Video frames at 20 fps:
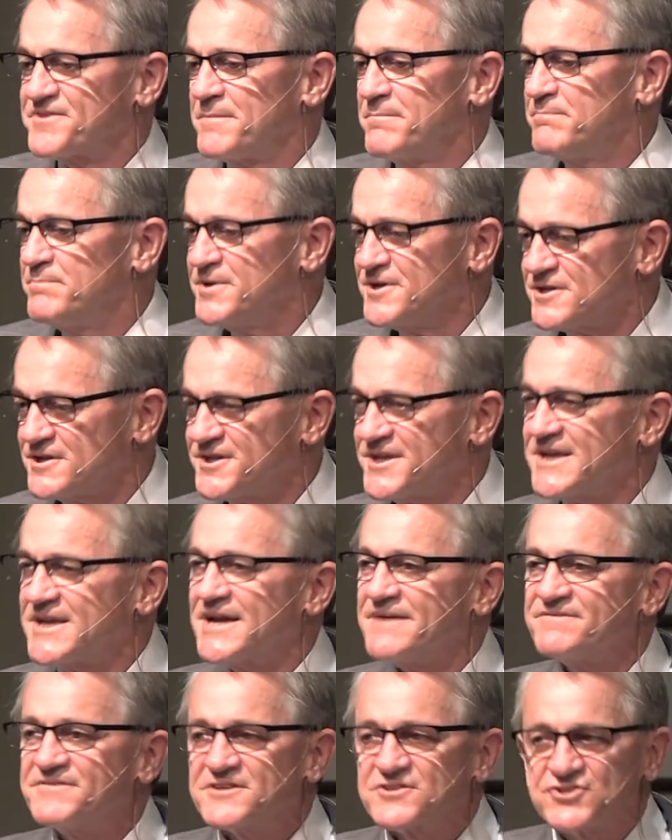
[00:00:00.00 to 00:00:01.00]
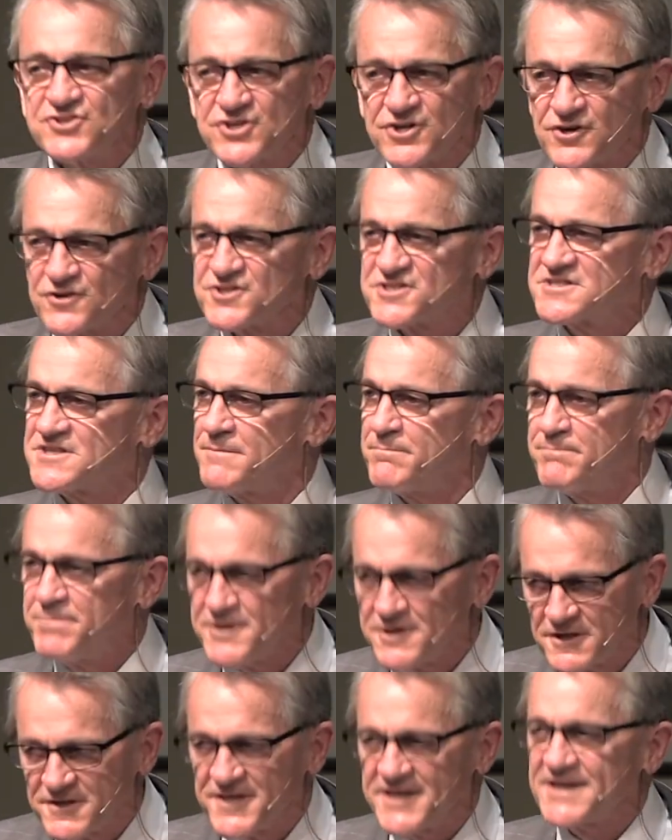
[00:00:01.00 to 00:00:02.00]
the building of the church, the
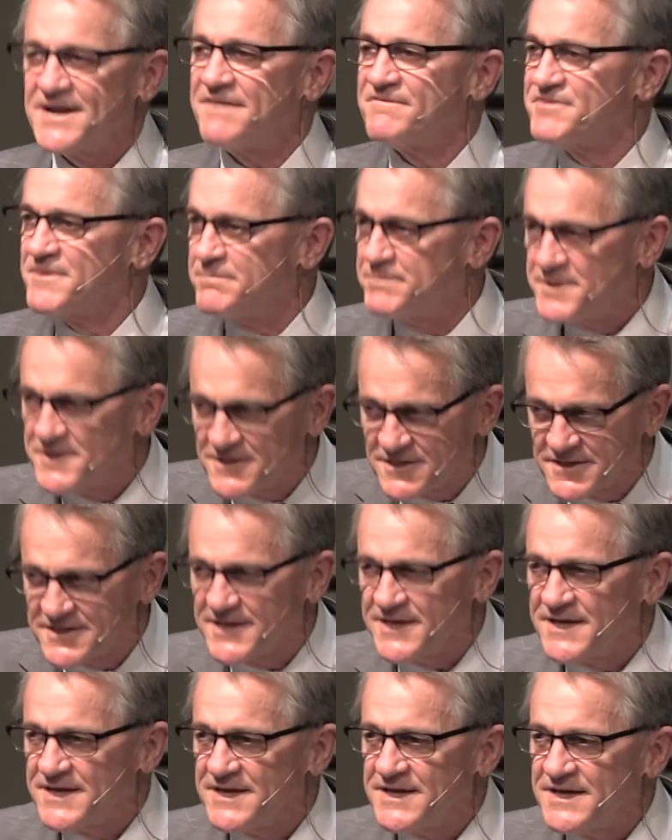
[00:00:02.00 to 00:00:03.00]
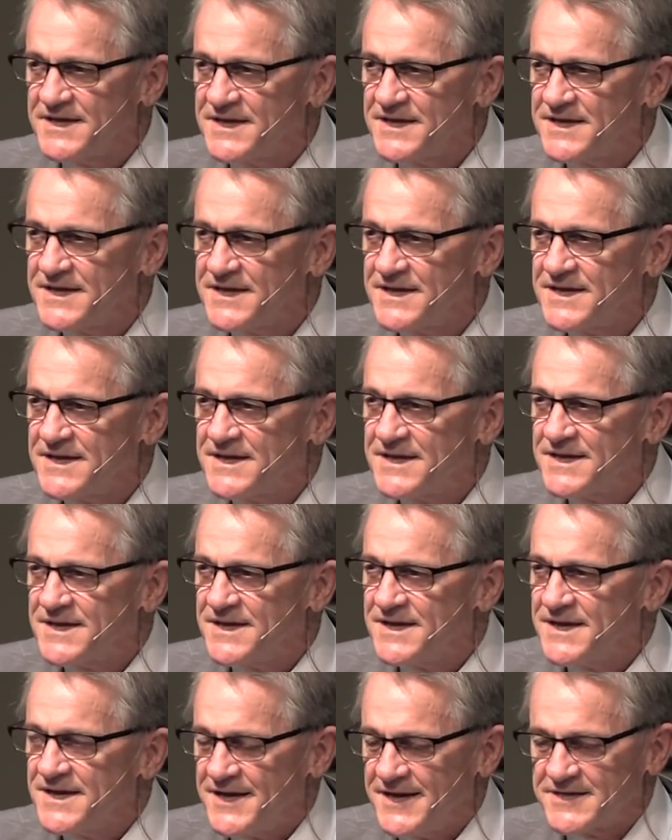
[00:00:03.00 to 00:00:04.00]
building of the building.
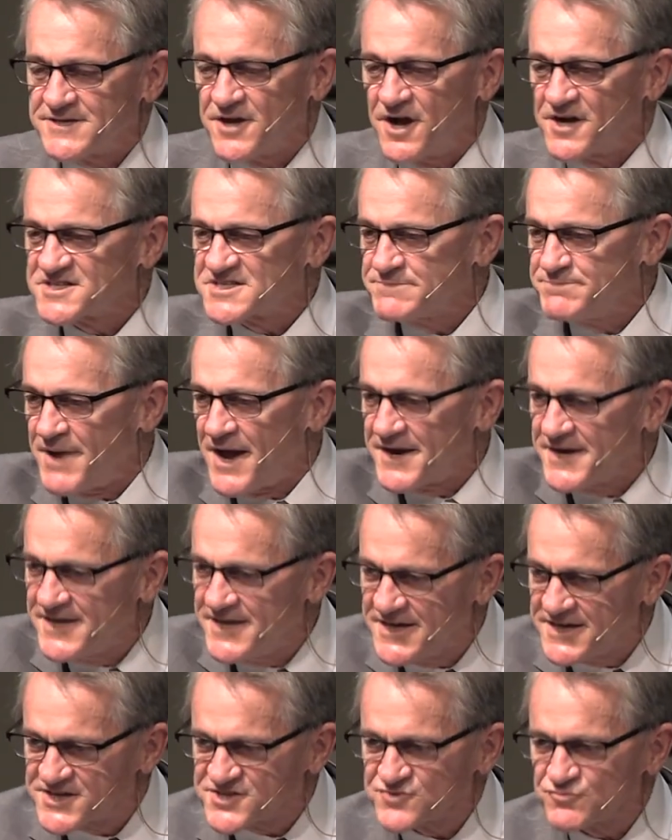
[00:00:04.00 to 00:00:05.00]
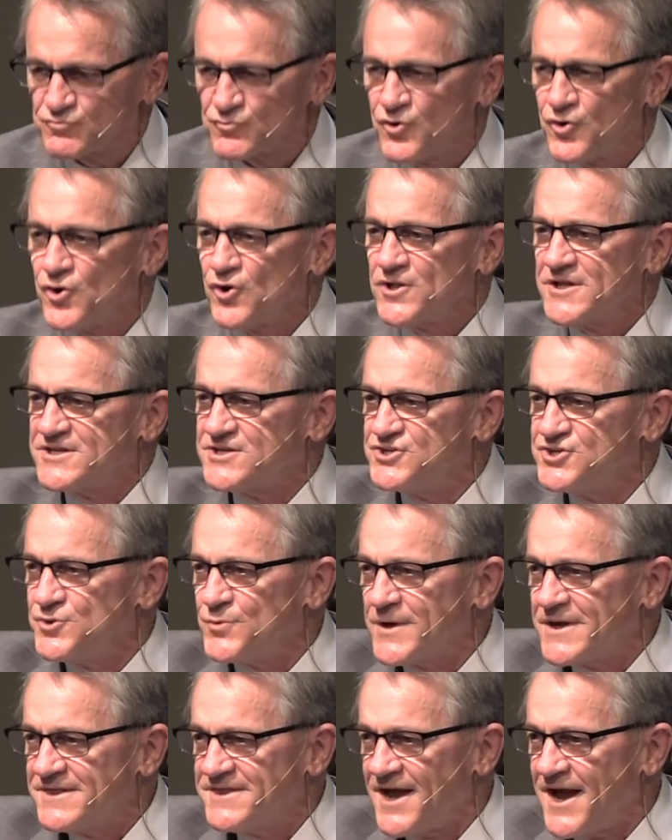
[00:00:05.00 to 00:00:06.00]
He talks about his role in
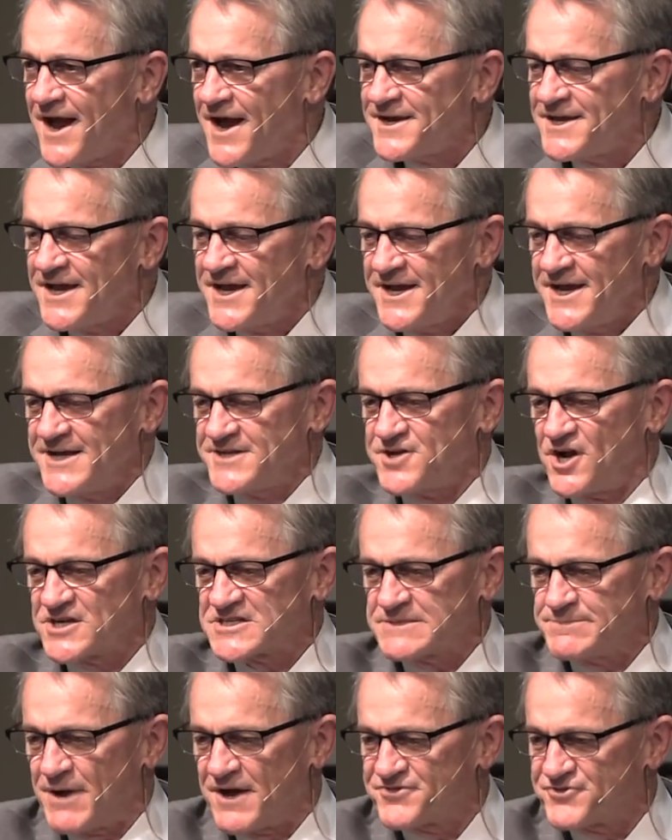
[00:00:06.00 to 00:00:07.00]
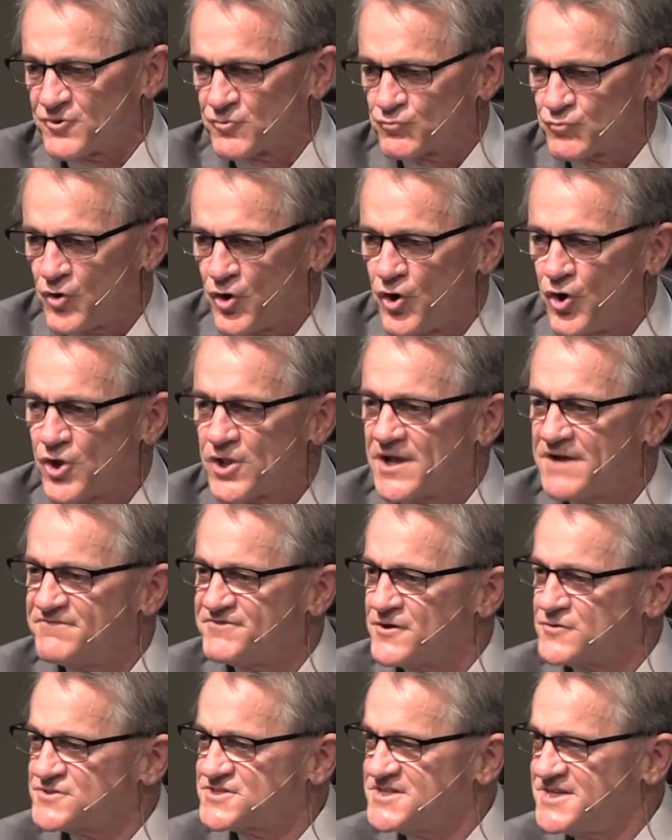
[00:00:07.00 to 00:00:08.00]
doing that. He talks about the role of
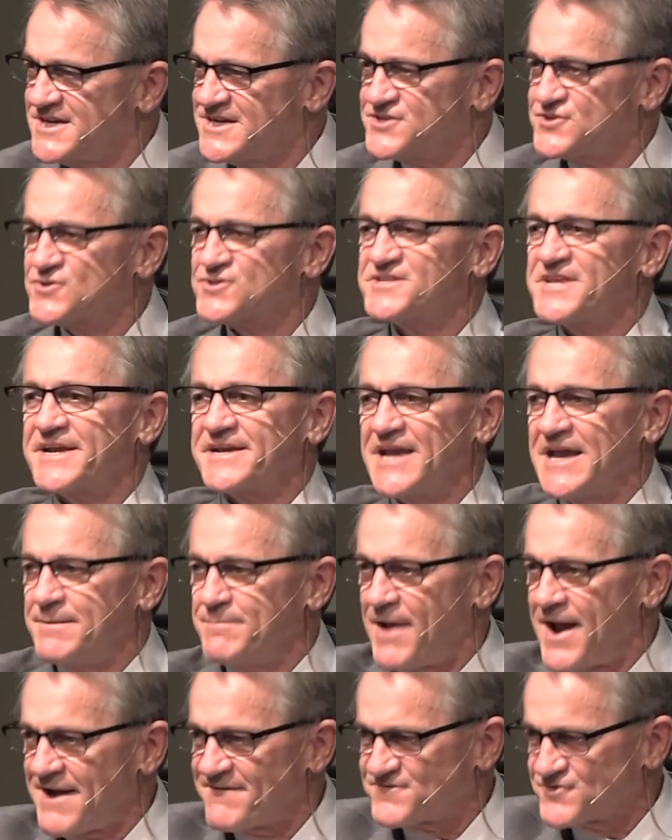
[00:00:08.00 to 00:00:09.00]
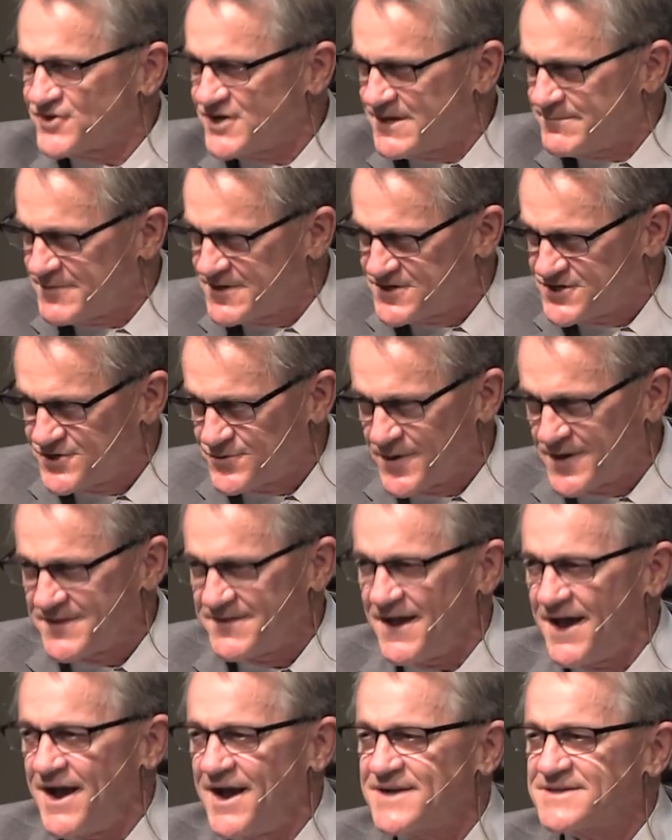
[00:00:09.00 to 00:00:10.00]
those teachers that came after him in doing
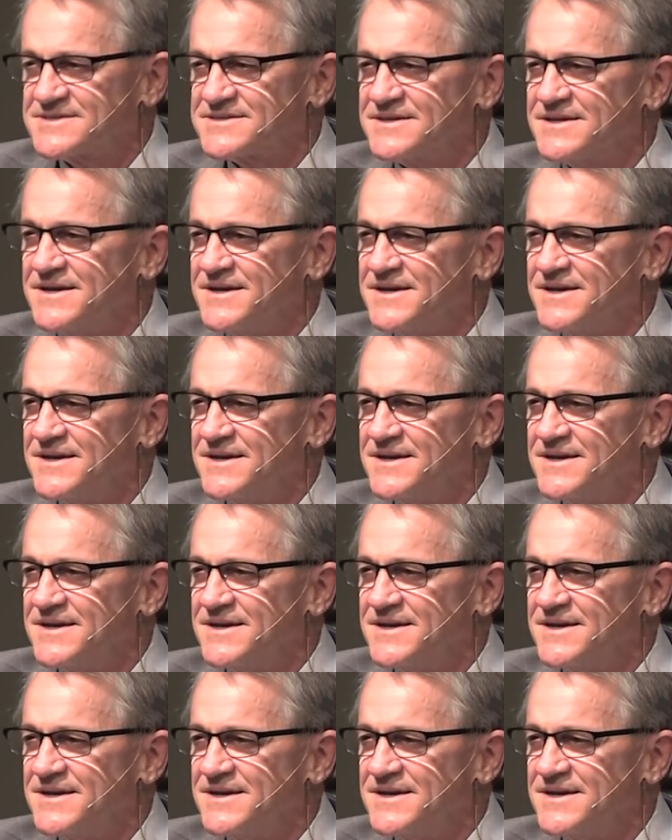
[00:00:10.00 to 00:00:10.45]
that.